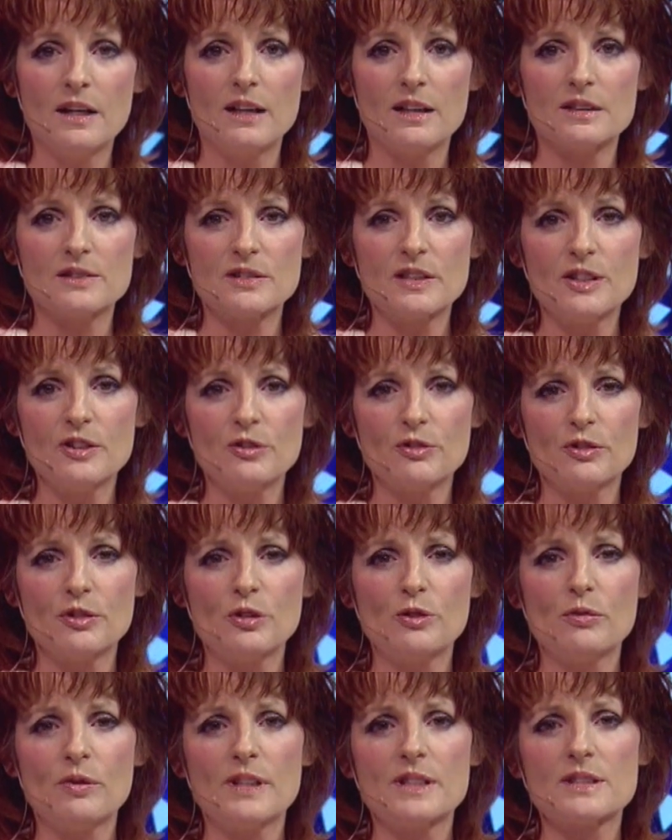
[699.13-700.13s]
A senior
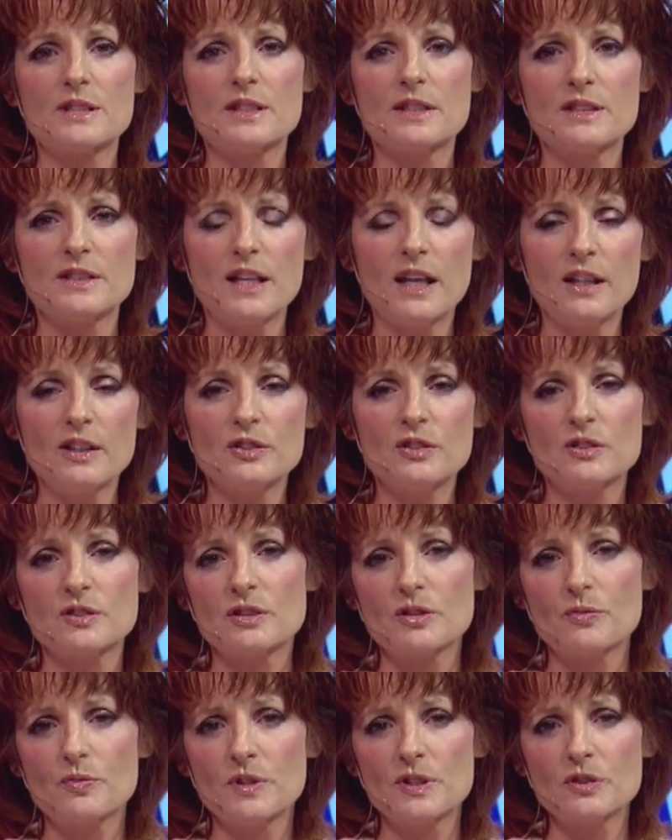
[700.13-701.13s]
U.S. intelligence
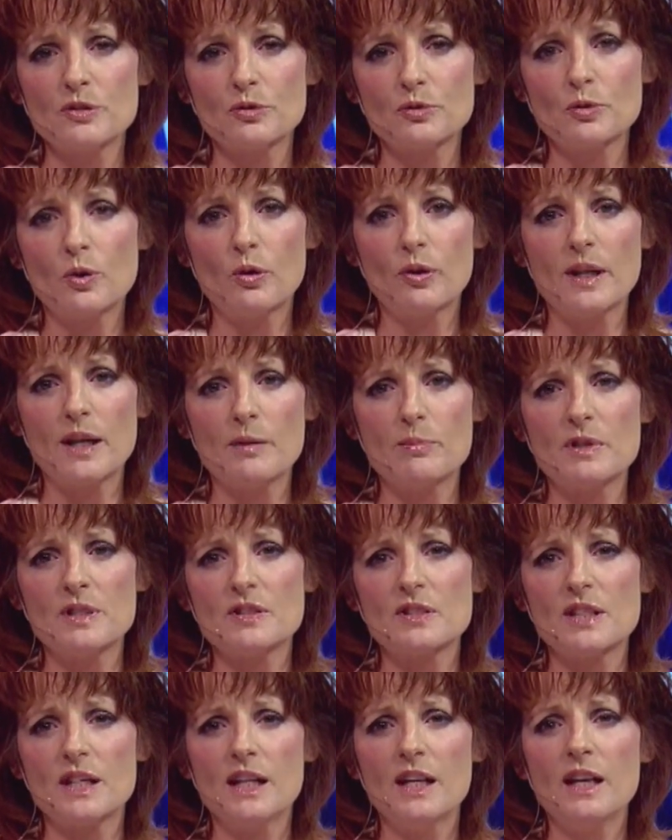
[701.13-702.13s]
official told
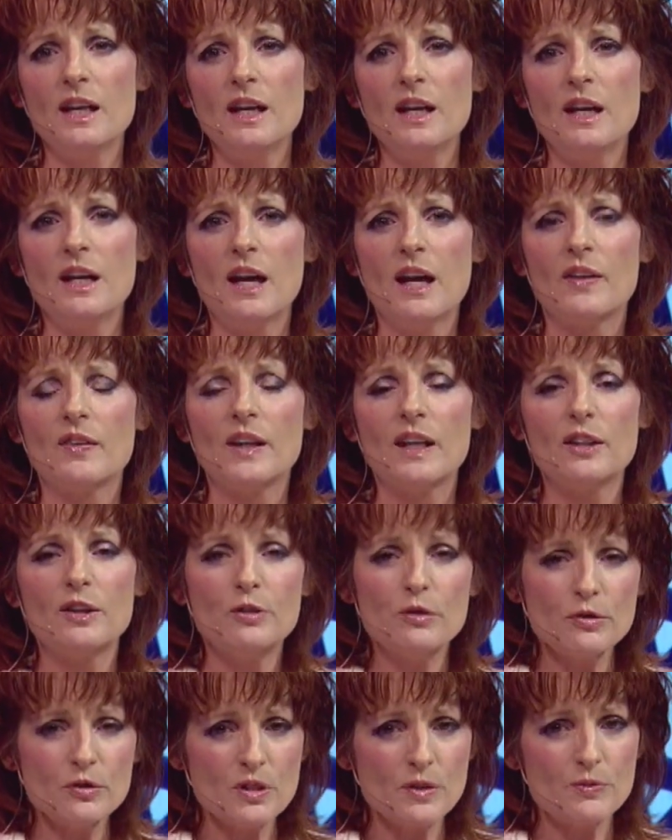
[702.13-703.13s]
ABC that
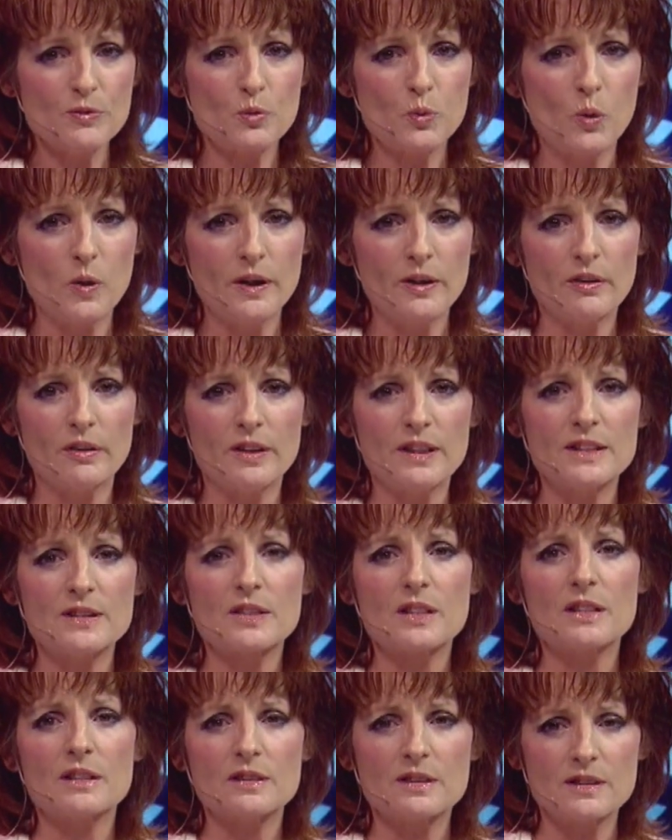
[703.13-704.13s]
use of Twitter is
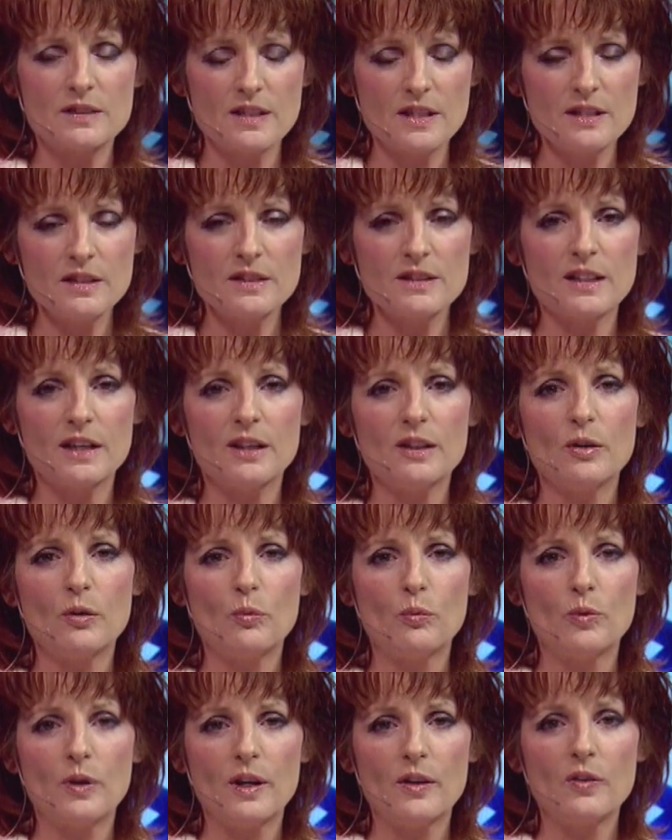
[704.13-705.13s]
consistent
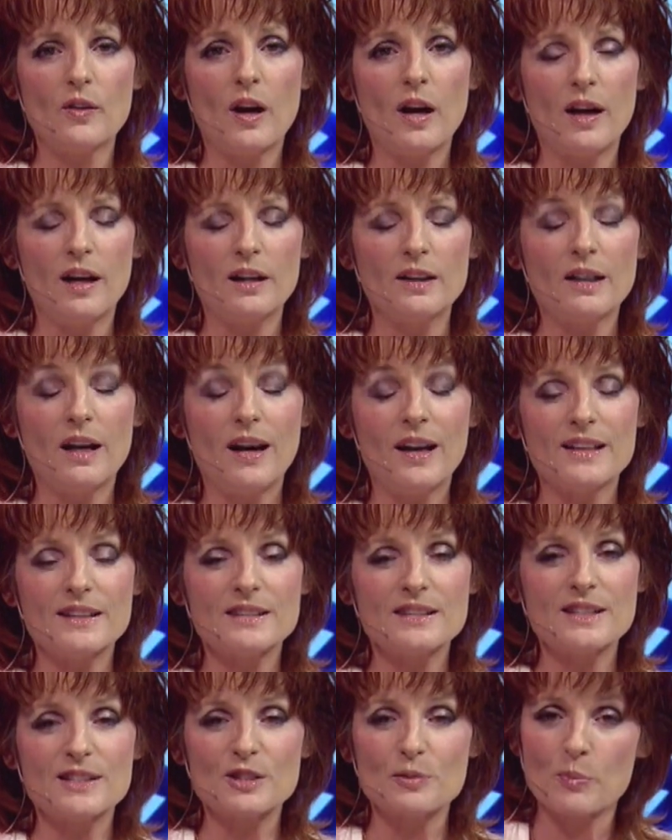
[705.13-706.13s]
with uh,
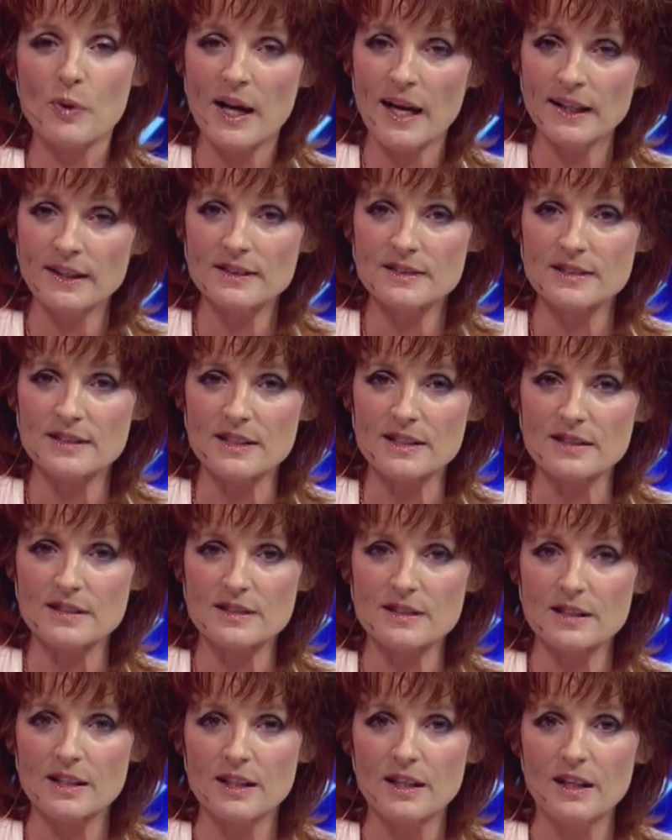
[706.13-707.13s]
ISIS
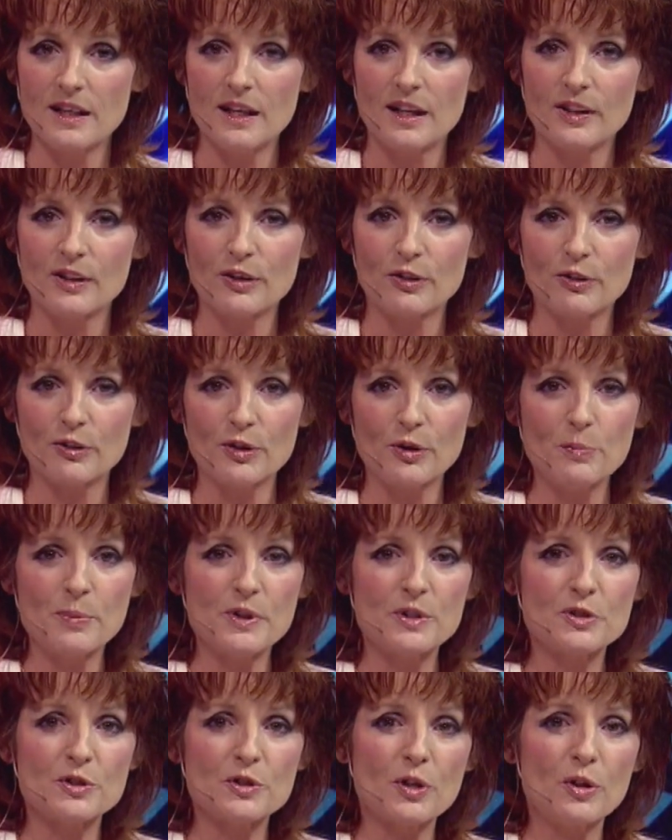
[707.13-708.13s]
practices. The group
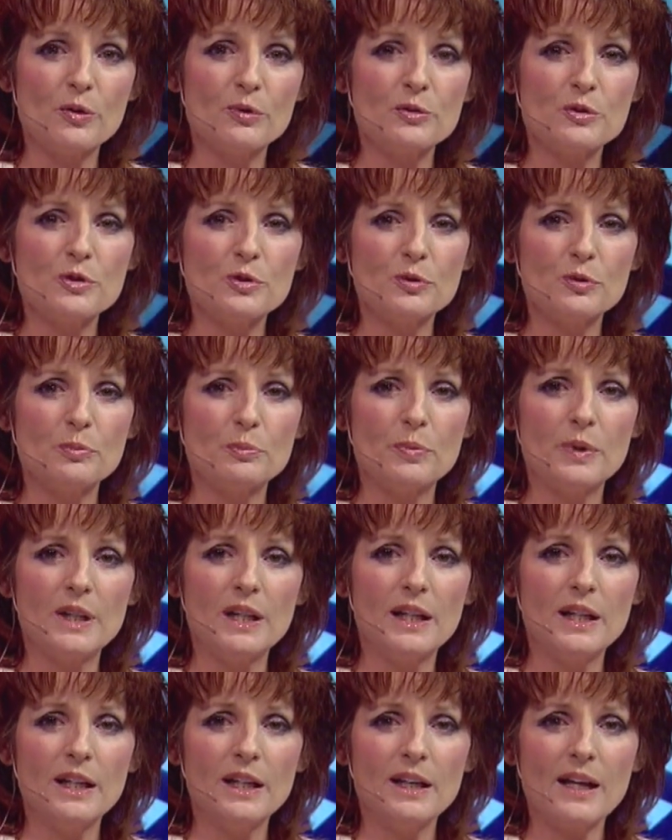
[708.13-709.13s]
has shown to
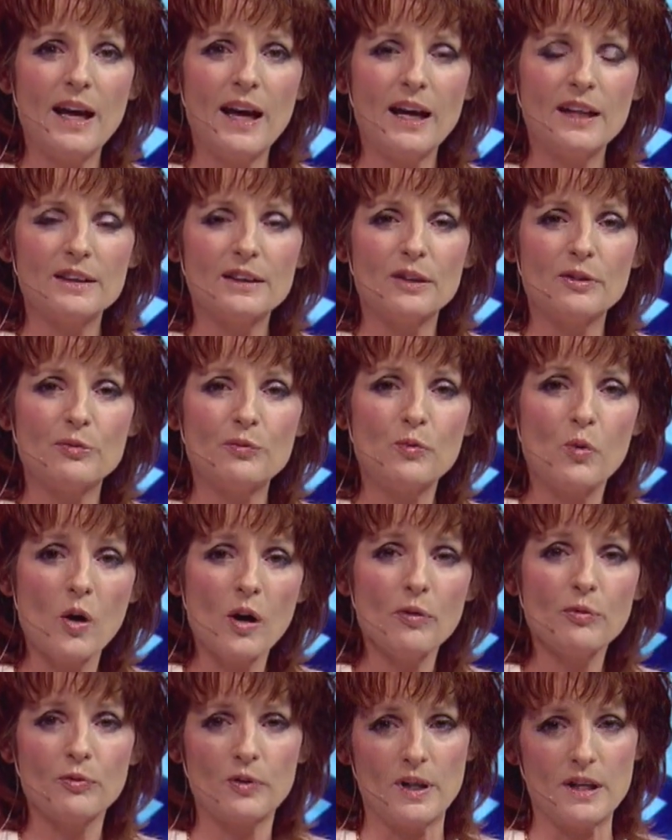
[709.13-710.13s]
be at the
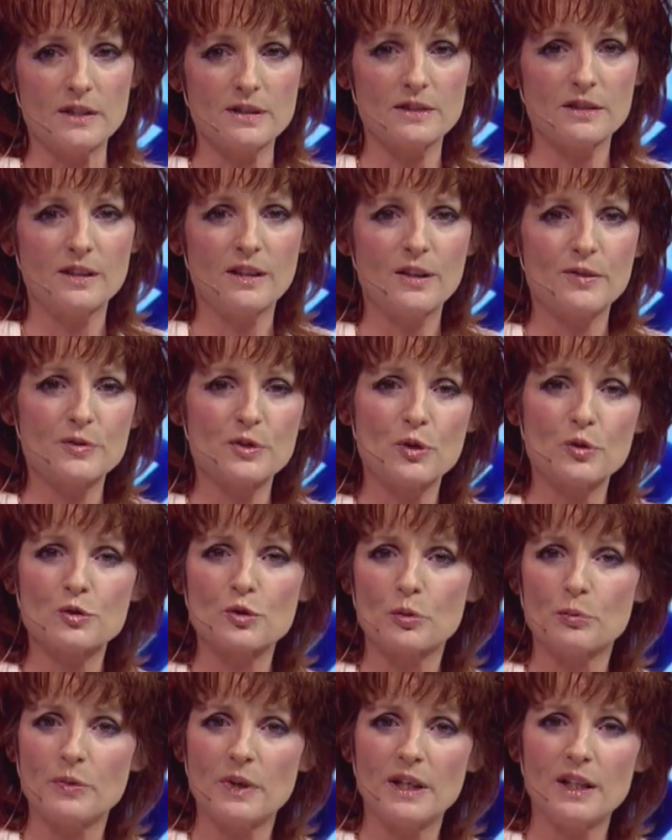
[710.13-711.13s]
forefront of
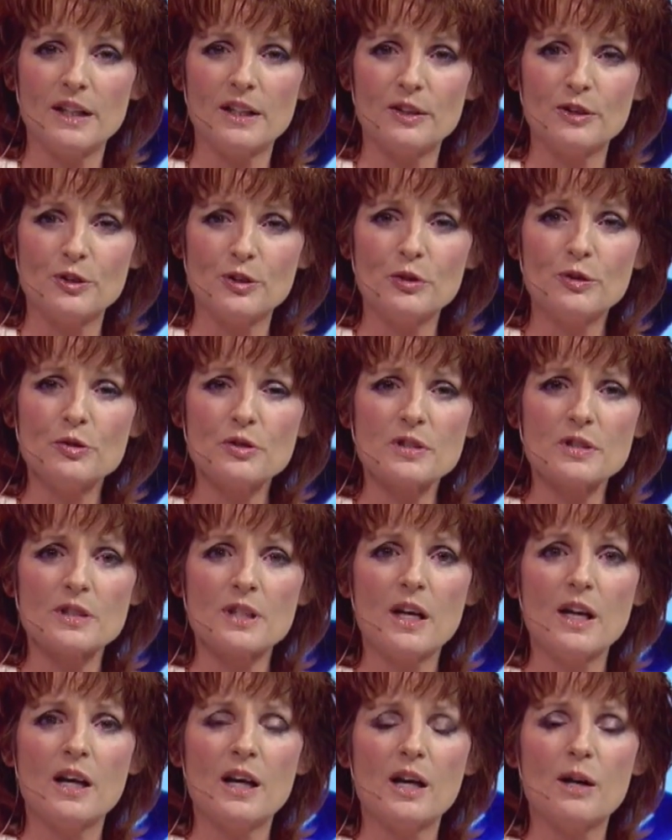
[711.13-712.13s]
social media use
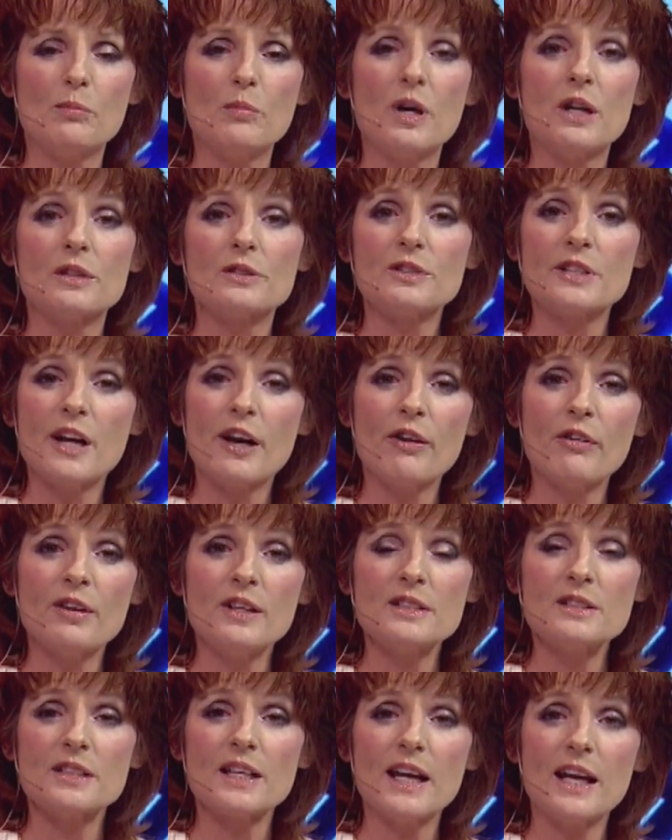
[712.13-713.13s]
among
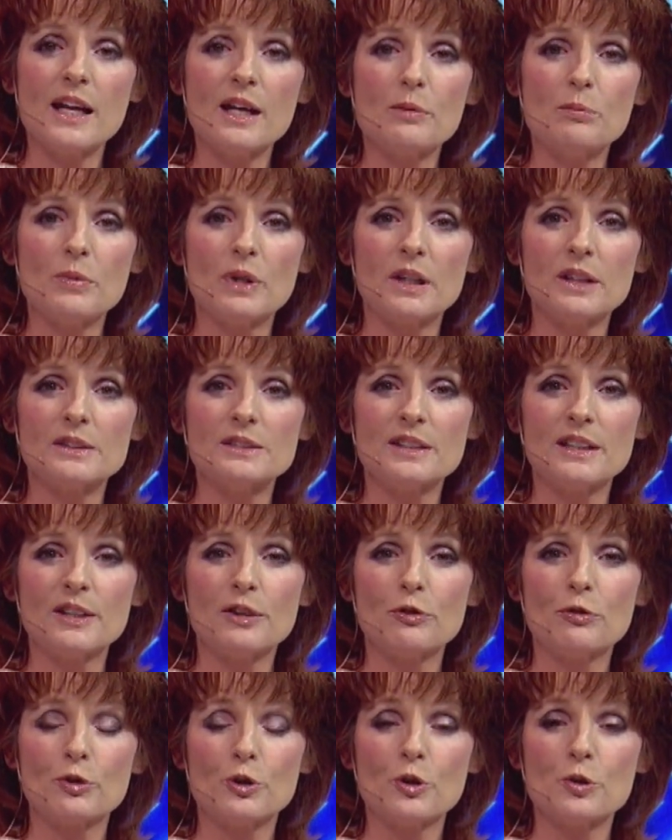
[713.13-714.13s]
terrorist and
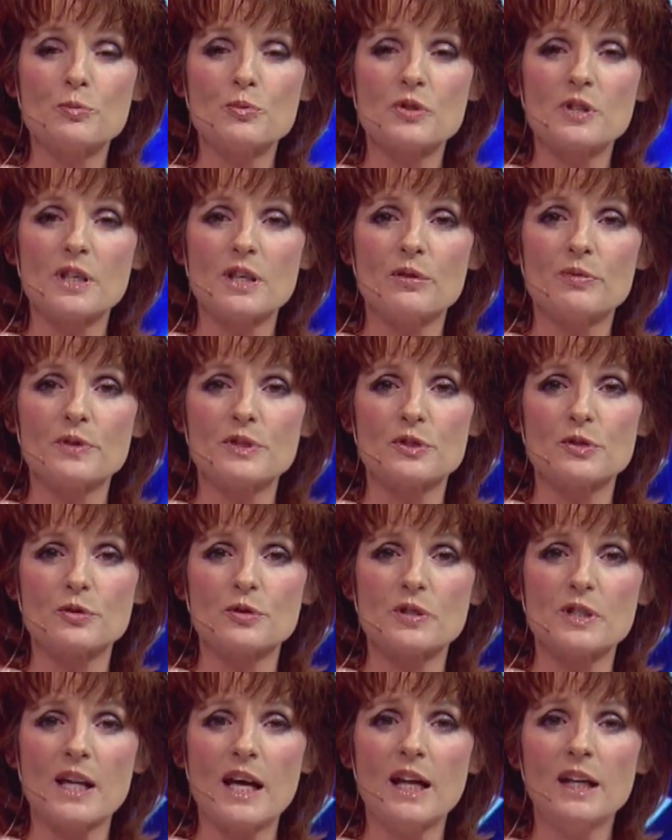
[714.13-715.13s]
militant groups, the official
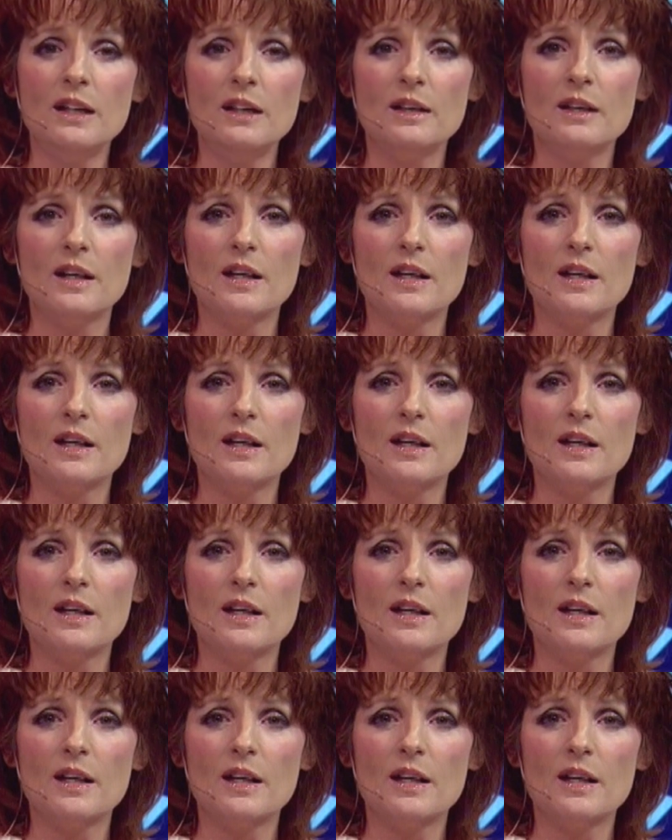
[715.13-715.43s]
said.